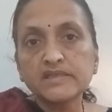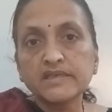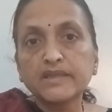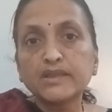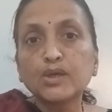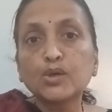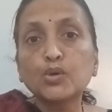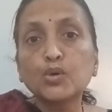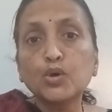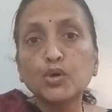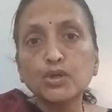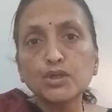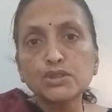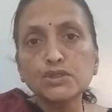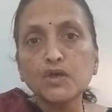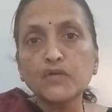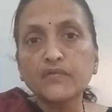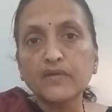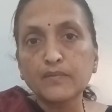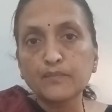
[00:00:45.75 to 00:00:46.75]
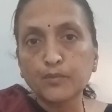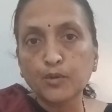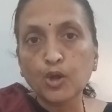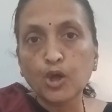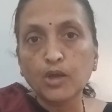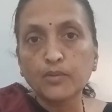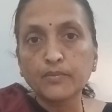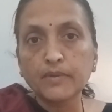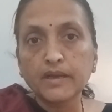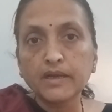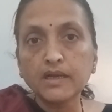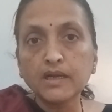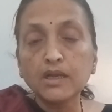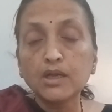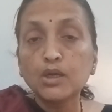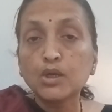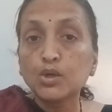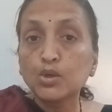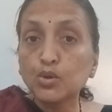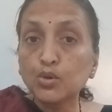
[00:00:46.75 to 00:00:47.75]
in the course of employment
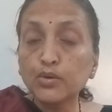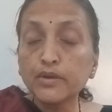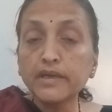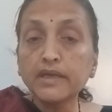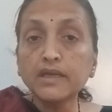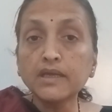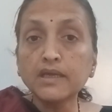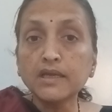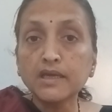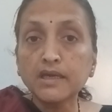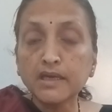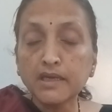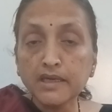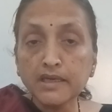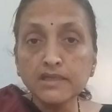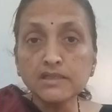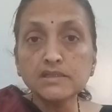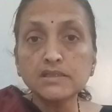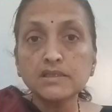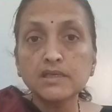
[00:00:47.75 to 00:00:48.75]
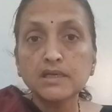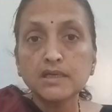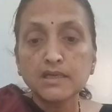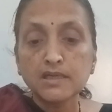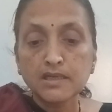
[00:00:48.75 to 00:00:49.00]
doing his